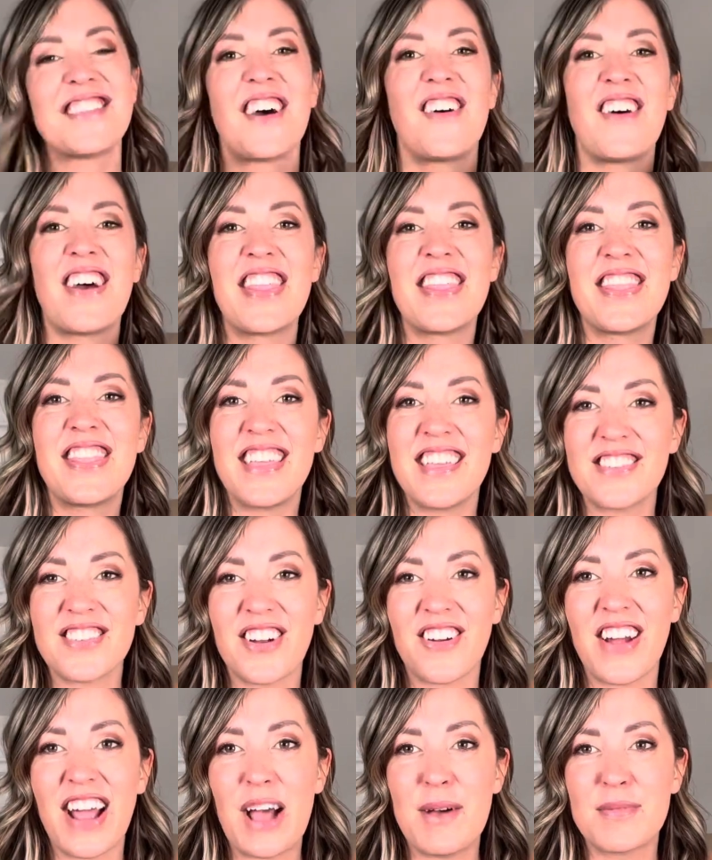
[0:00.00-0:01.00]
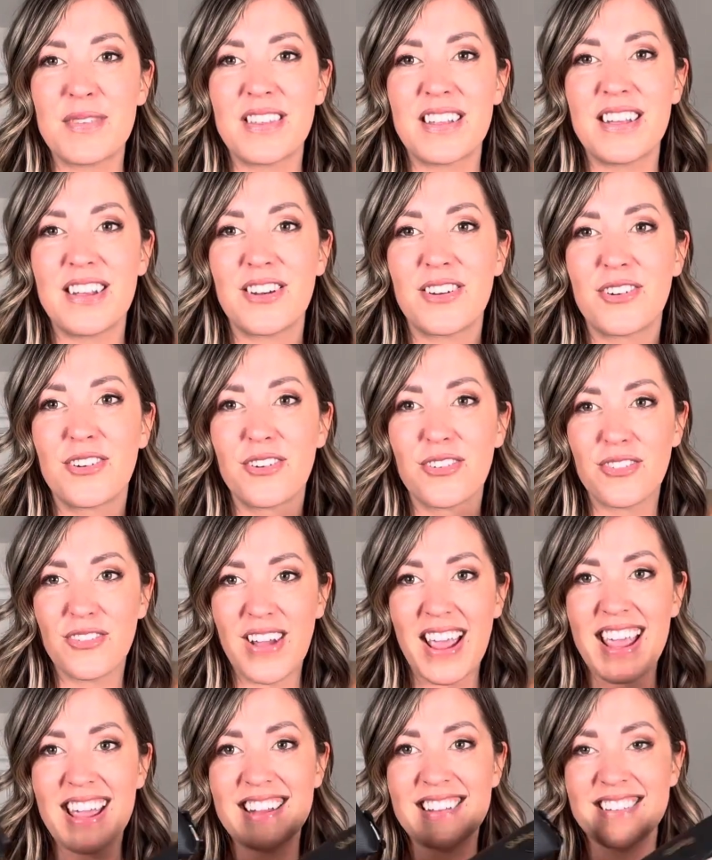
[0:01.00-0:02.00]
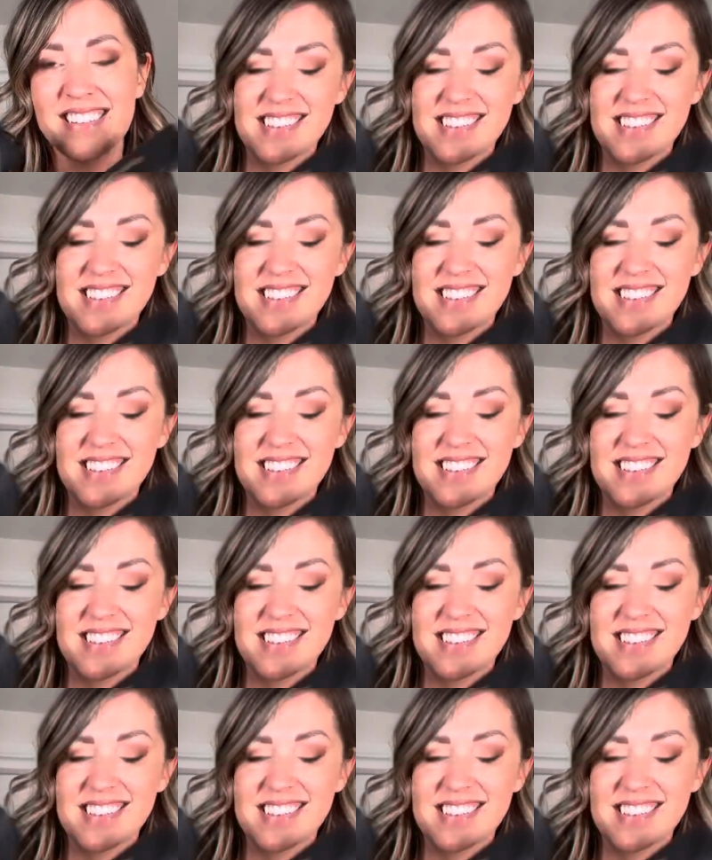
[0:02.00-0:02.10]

so these are absolutely great.